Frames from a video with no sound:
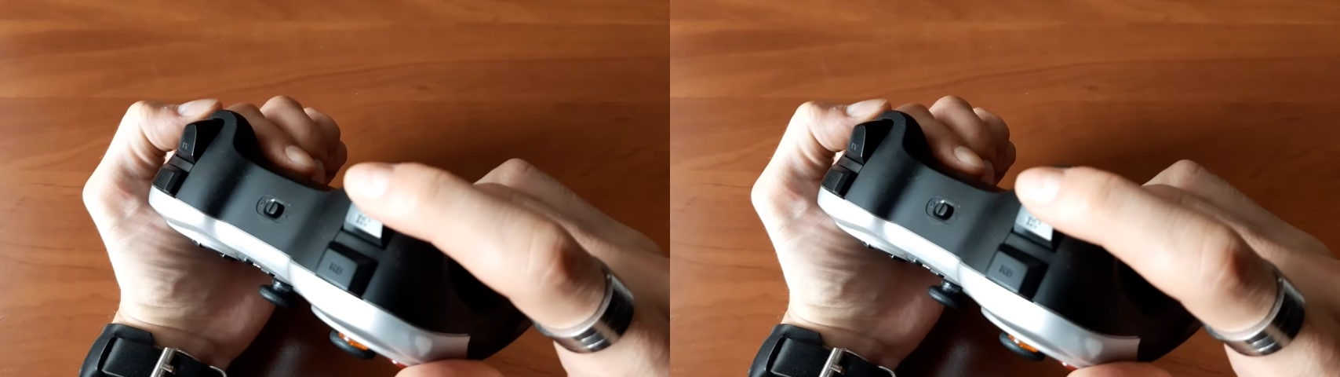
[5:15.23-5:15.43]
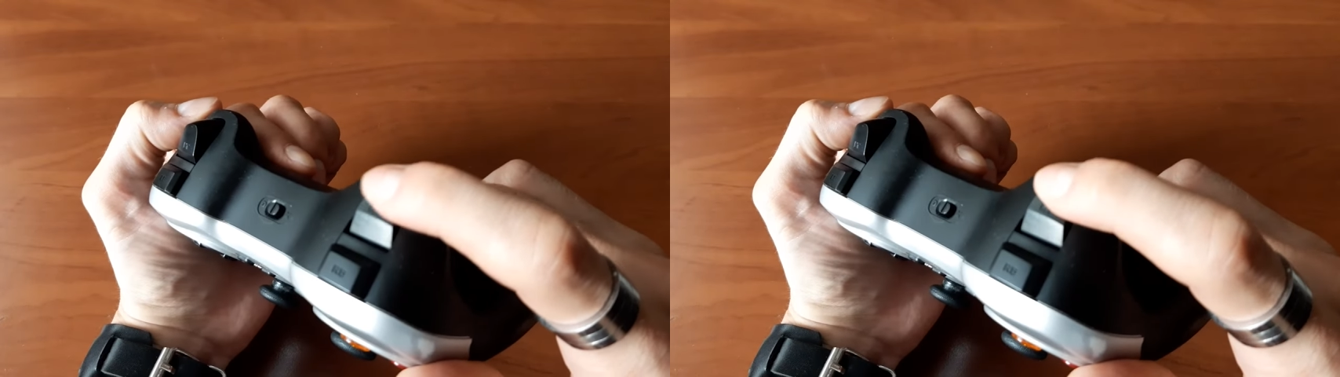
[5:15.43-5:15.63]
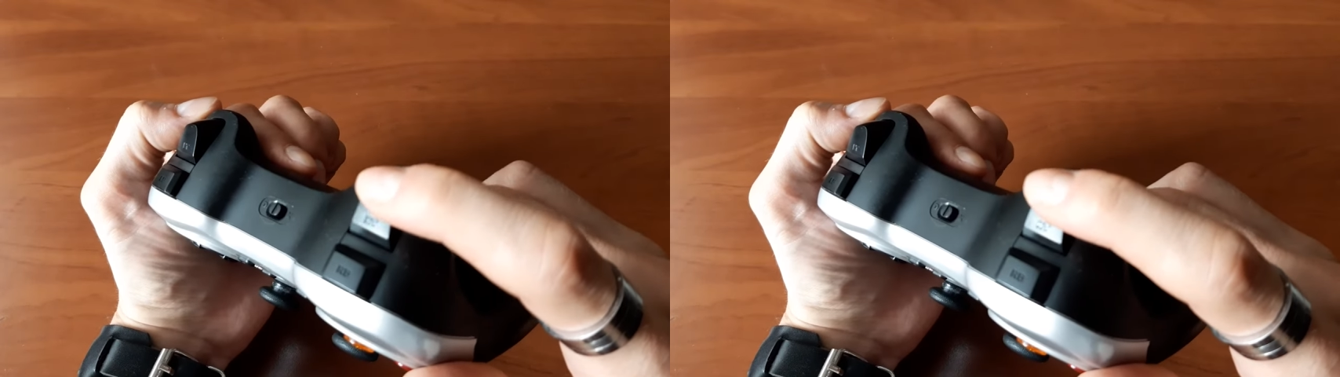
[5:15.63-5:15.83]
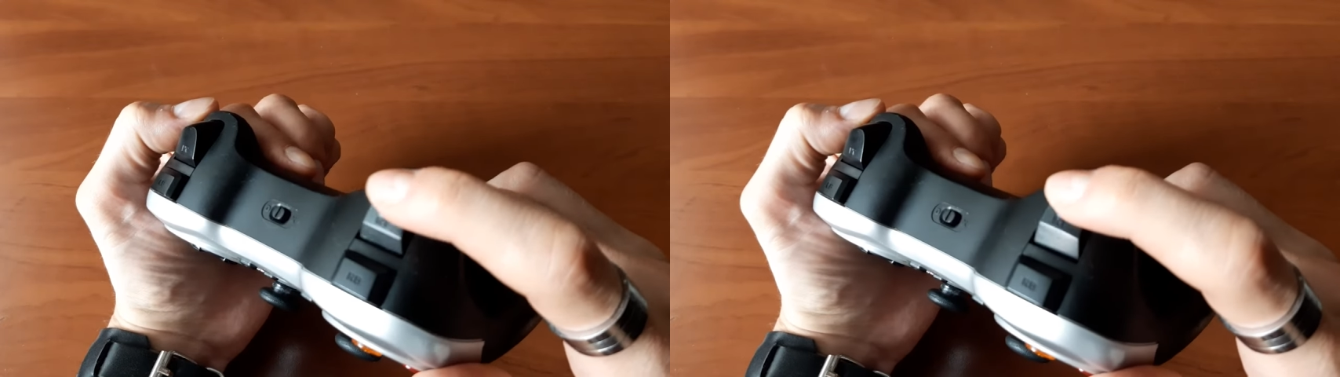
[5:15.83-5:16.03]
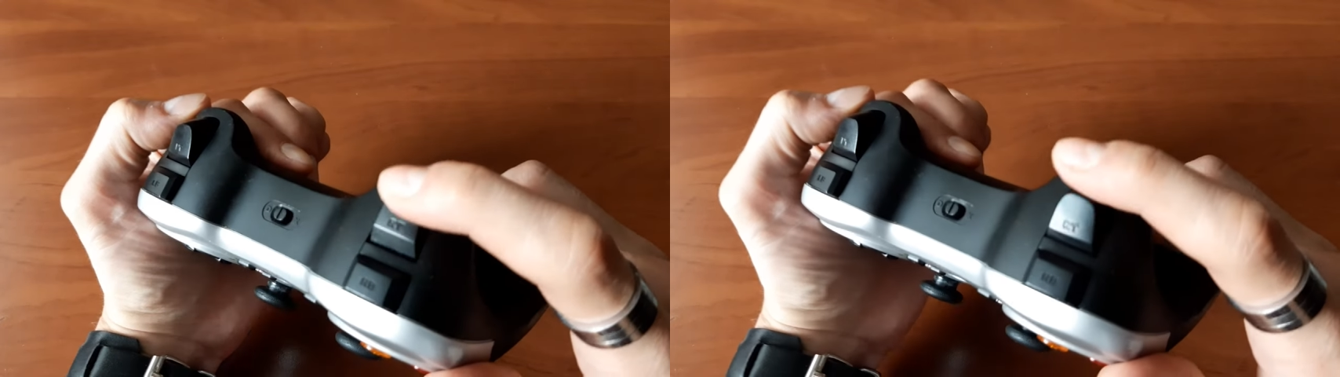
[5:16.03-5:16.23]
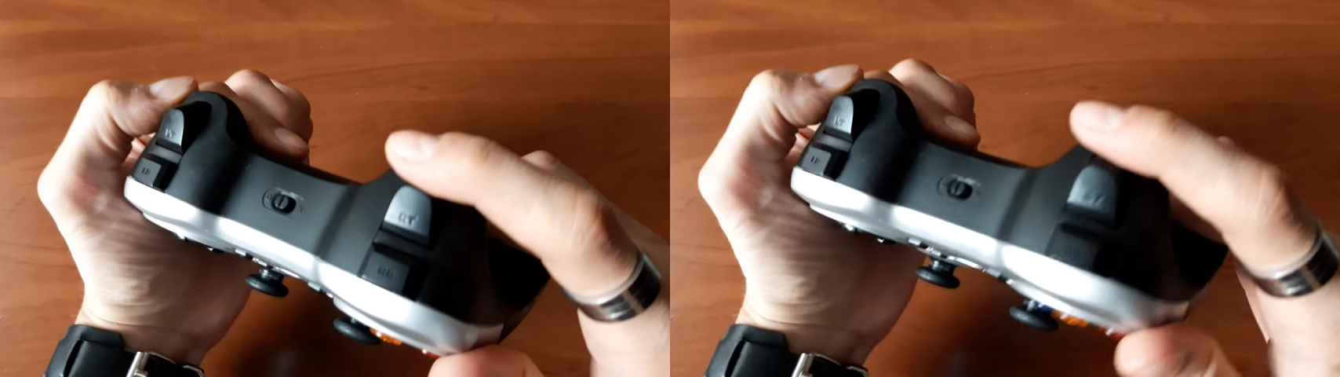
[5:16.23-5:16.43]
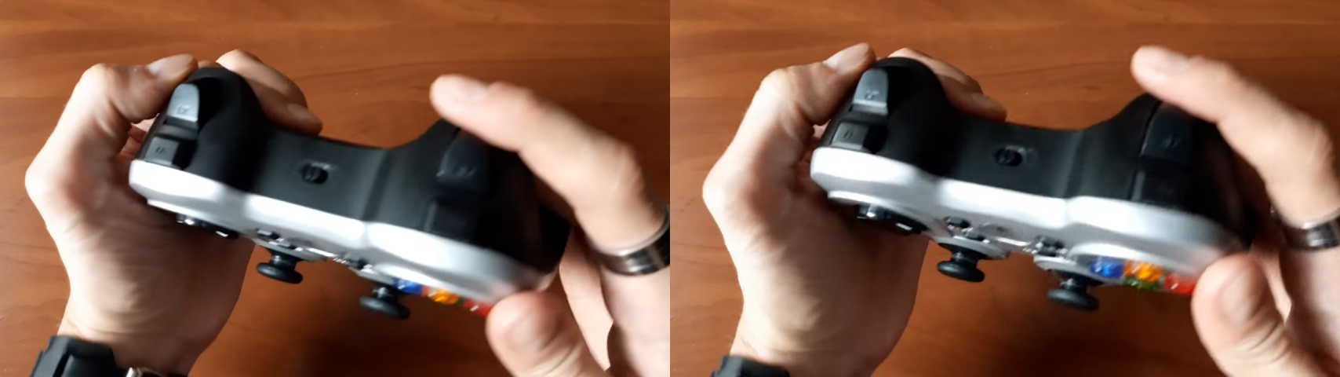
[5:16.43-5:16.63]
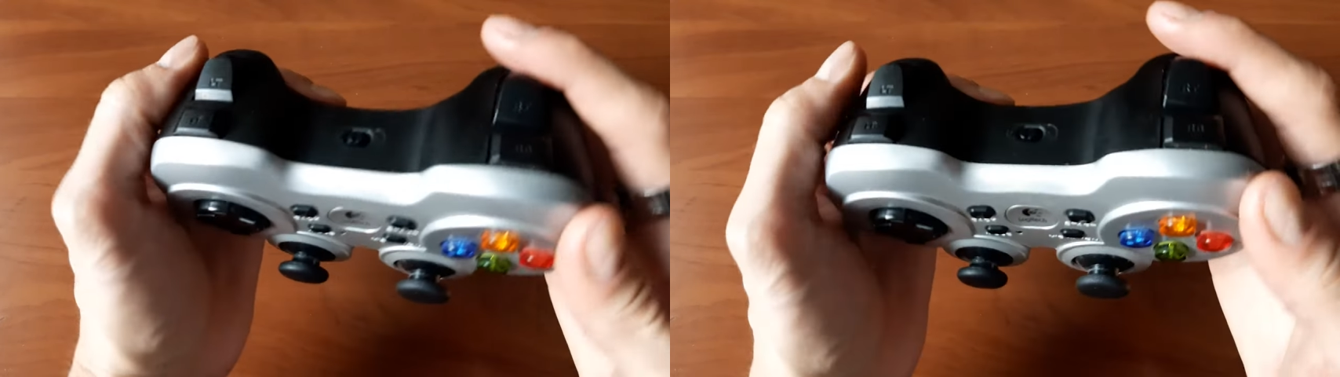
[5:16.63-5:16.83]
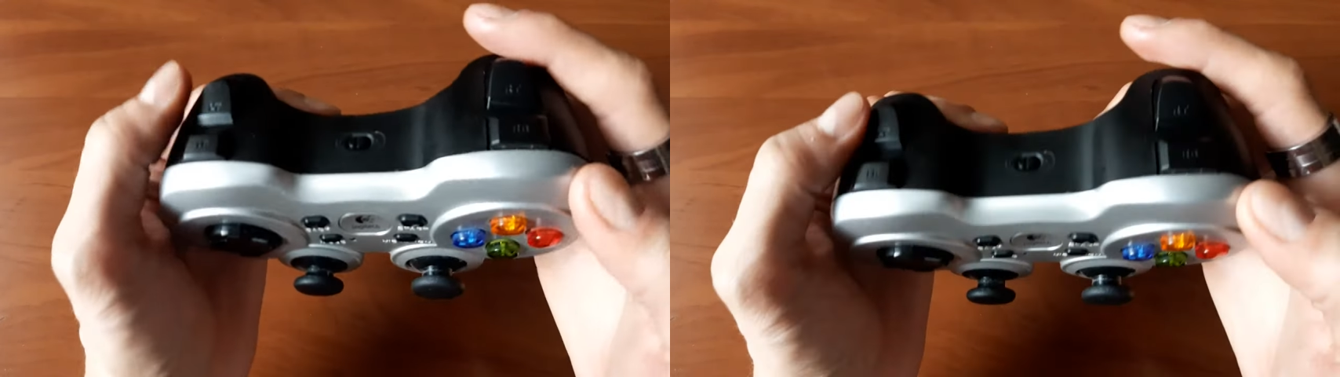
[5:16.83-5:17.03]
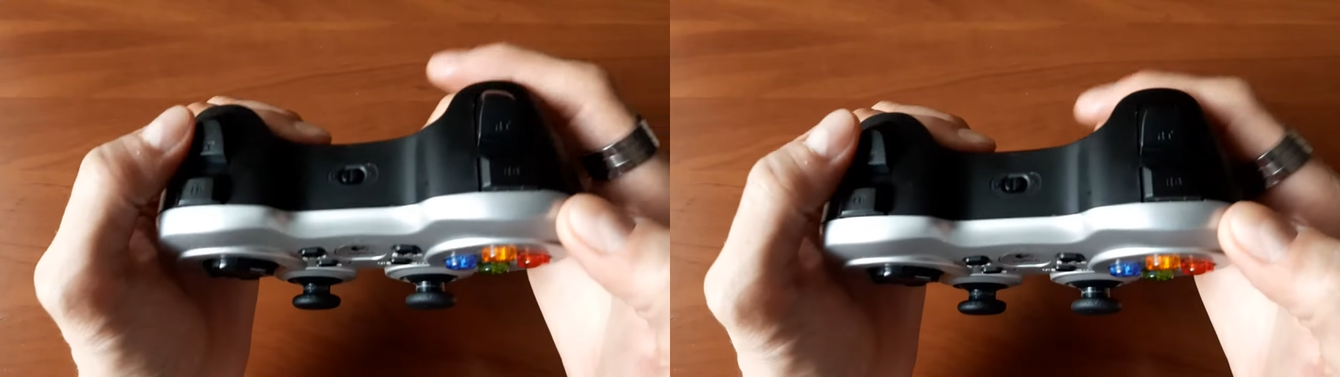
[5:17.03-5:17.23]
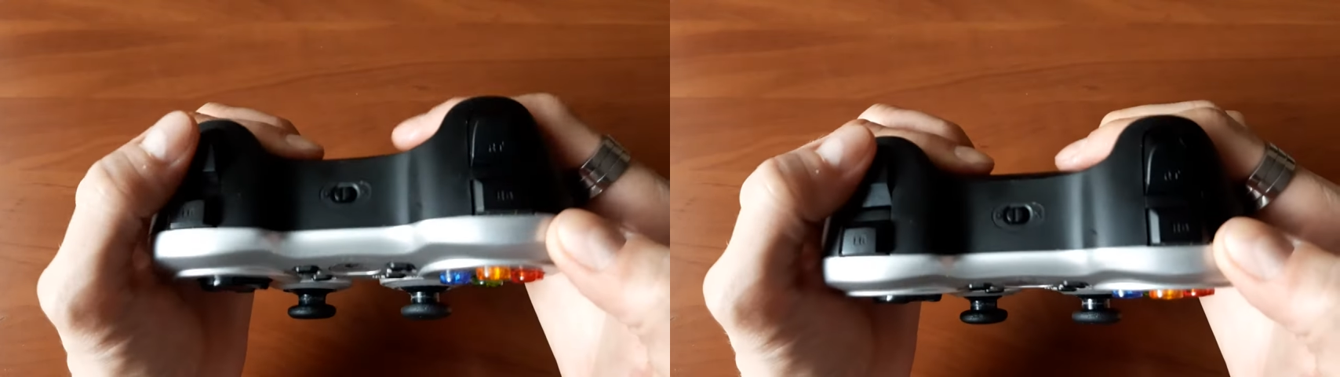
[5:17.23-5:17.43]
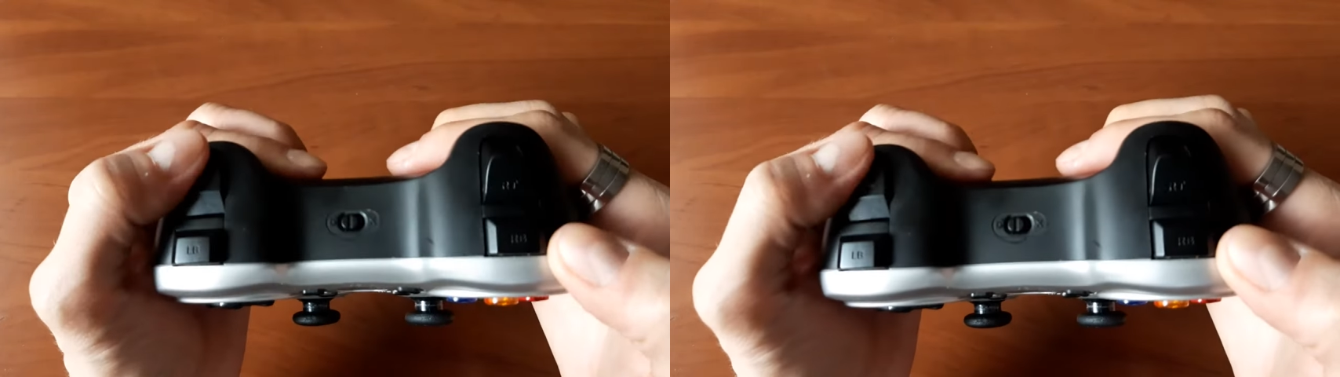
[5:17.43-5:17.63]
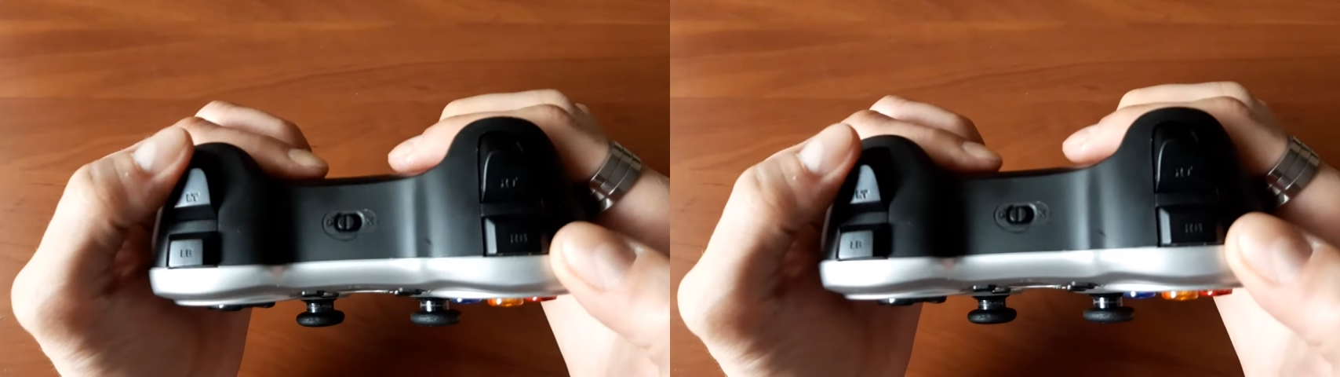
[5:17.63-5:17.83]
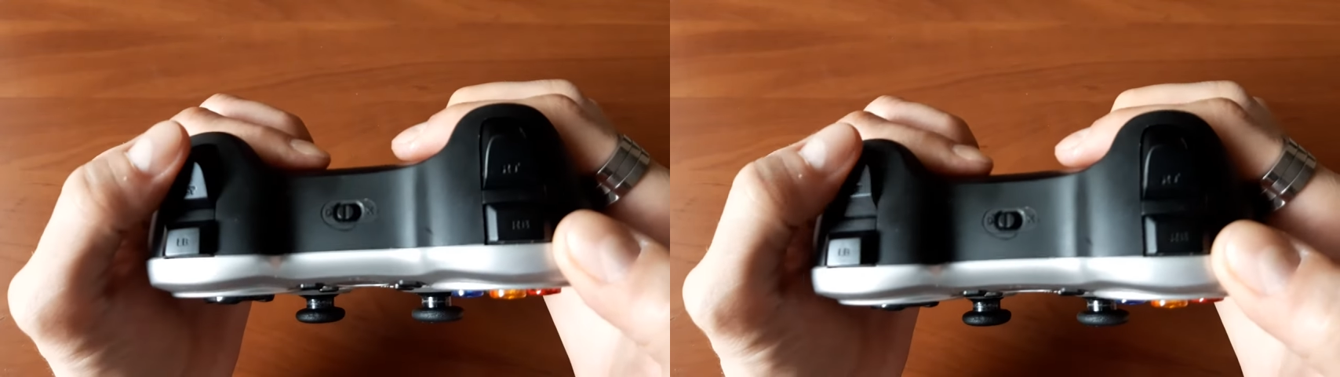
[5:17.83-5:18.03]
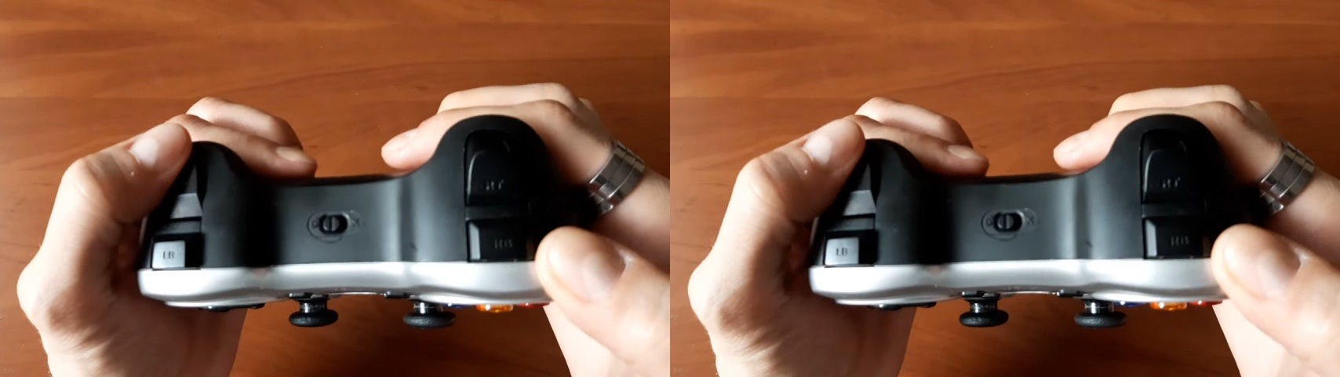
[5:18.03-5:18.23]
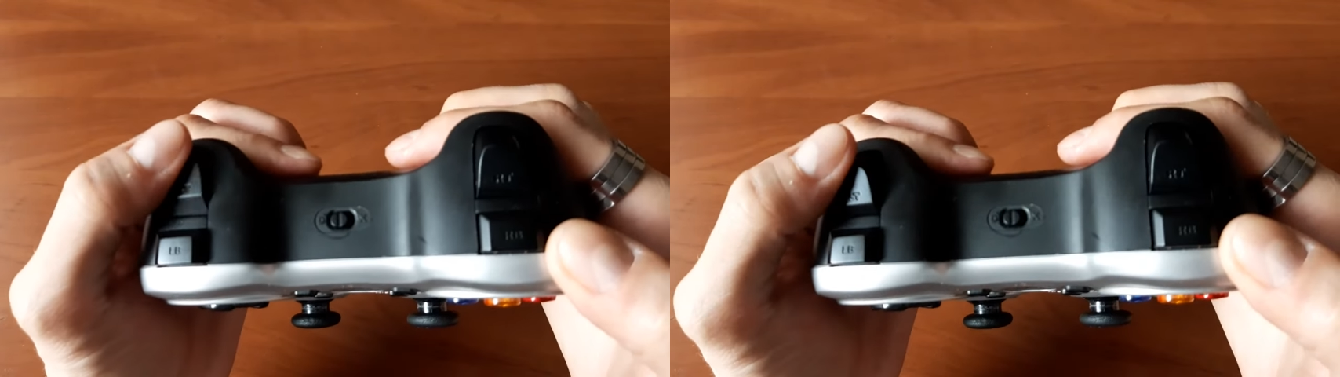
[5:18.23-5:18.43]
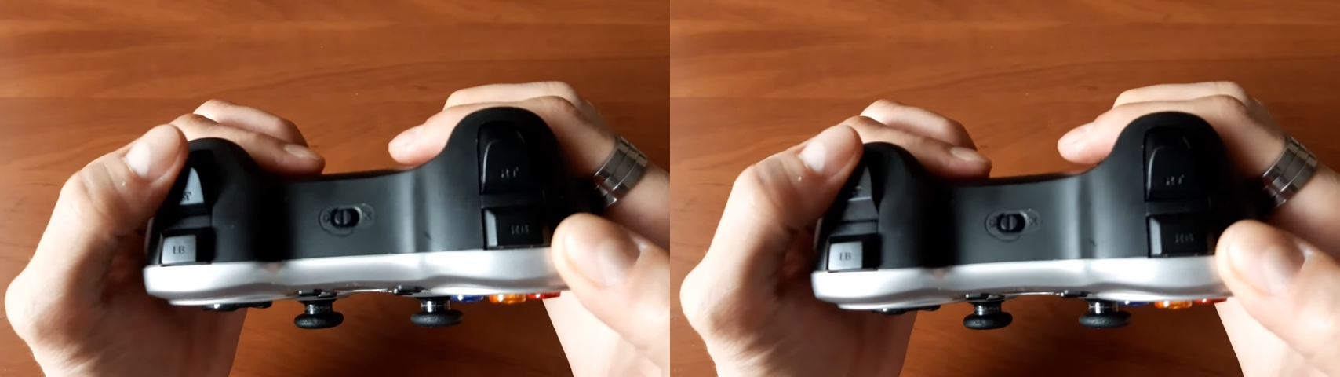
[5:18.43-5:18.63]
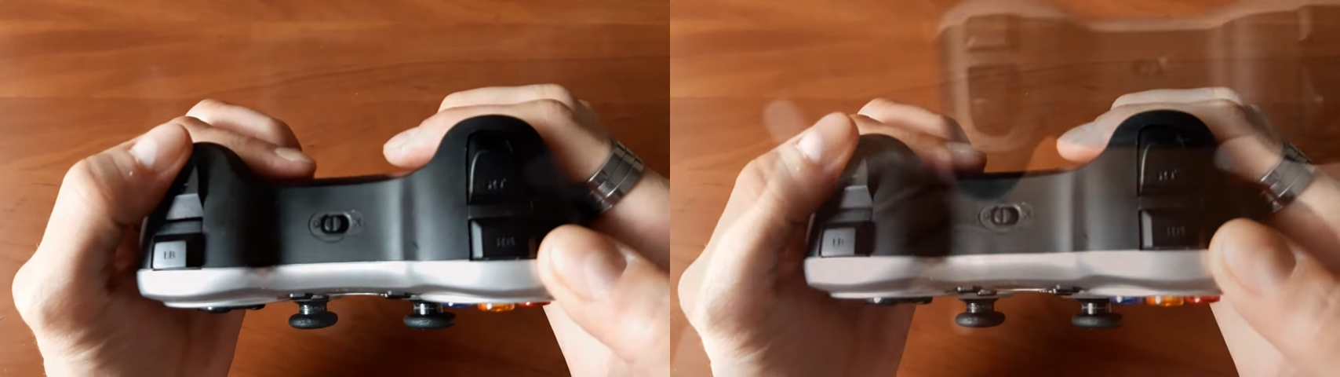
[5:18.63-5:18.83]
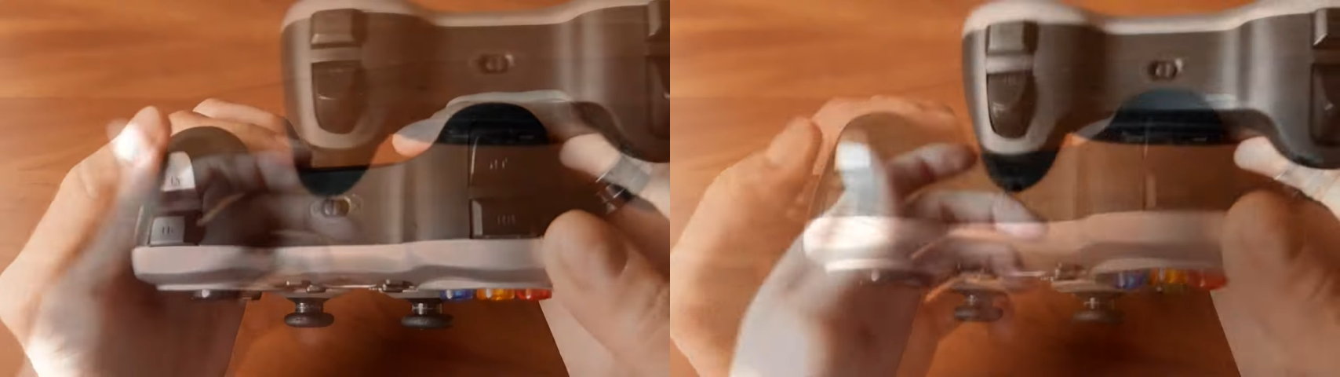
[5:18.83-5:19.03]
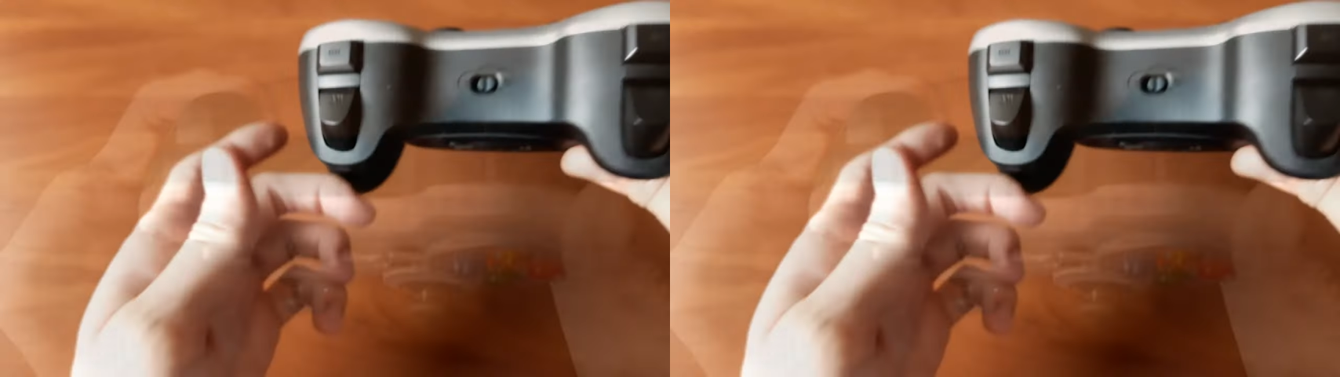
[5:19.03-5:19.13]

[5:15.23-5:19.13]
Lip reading: (no speaker visible)